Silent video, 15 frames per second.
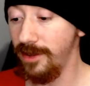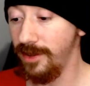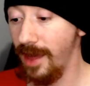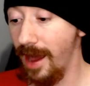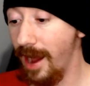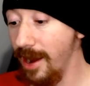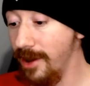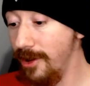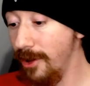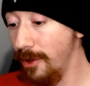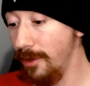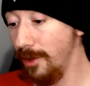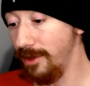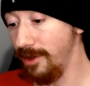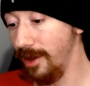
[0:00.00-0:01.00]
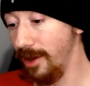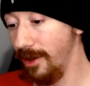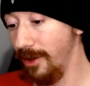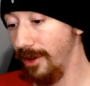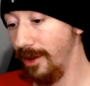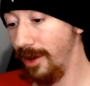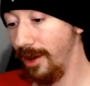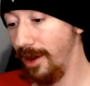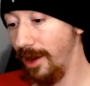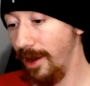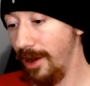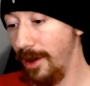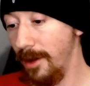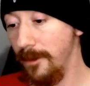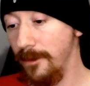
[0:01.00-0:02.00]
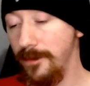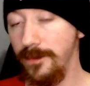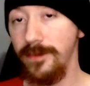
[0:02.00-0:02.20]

that I know we sell. Um,